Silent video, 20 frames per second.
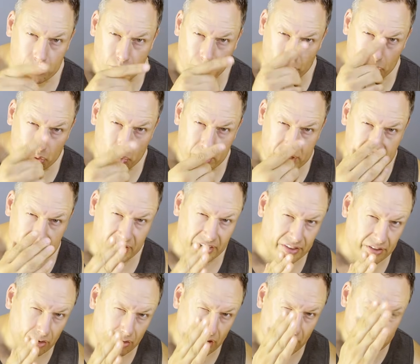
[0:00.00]
are twisting,
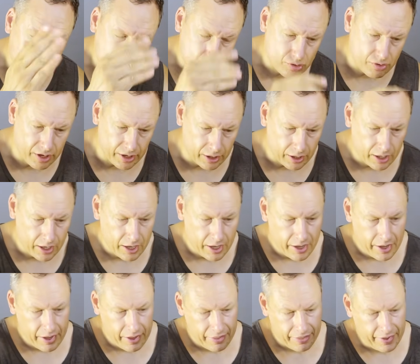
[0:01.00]
they're not straight.
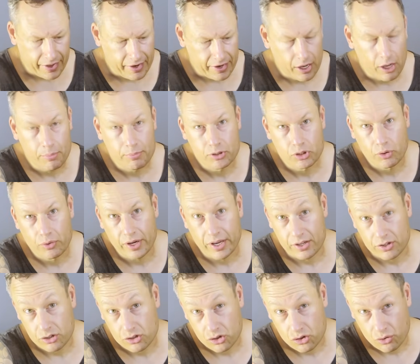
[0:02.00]
That helps
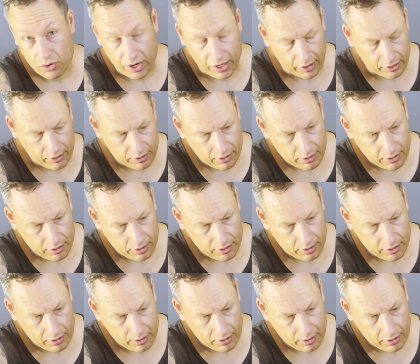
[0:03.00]
create strength.